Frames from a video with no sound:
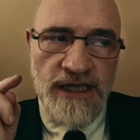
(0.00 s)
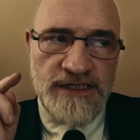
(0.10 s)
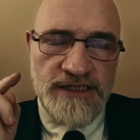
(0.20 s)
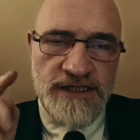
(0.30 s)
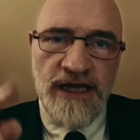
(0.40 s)

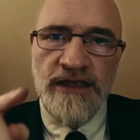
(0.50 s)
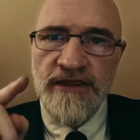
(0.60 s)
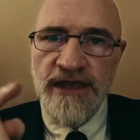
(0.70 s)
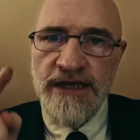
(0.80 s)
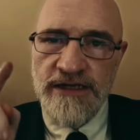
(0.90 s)
is
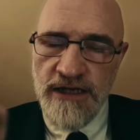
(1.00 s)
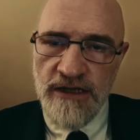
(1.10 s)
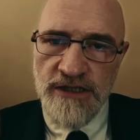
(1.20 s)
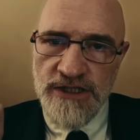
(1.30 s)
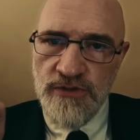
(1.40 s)
not that
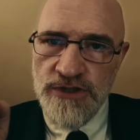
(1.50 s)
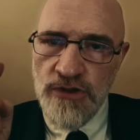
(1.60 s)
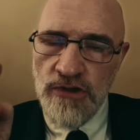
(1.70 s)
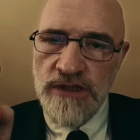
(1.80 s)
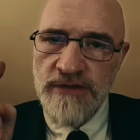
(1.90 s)
knowledge
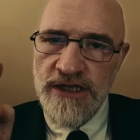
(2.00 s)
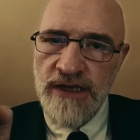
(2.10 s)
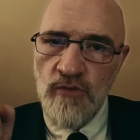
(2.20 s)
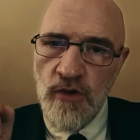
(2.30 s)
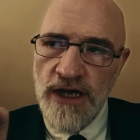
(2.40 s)
which only
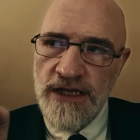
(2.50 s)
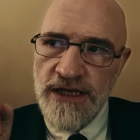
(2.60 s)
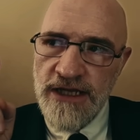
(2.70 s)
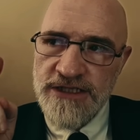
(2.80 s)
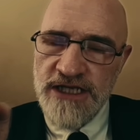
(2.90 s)
became
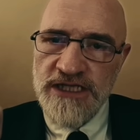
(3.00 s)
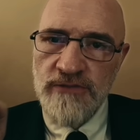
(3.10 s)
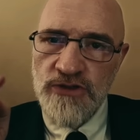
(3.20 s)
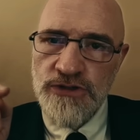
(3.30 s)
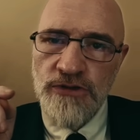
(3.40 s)
widely
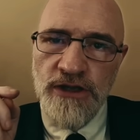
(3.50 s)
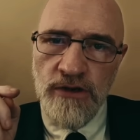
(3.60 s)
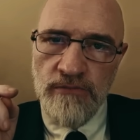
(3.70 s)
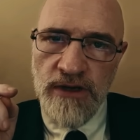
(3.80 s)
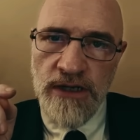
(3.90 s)
accessible to the
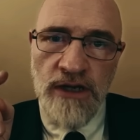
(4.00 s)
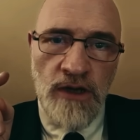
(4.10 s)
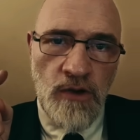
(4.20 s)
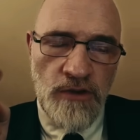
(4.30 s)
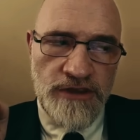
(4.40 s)
Ummah
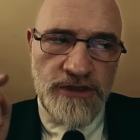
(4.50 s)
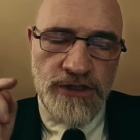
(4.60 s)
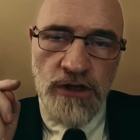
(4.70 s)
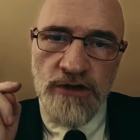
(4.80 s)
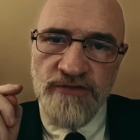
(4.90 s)
with the
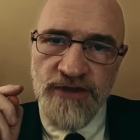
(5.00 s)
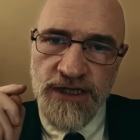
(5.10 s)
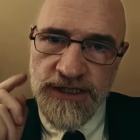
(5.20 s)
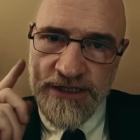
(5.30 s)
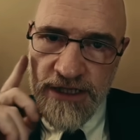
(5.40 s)
dawn of
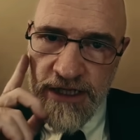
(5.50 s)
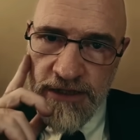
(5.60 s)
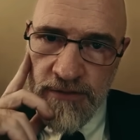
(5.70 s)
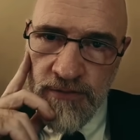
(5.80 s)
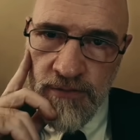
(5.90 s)
the internet.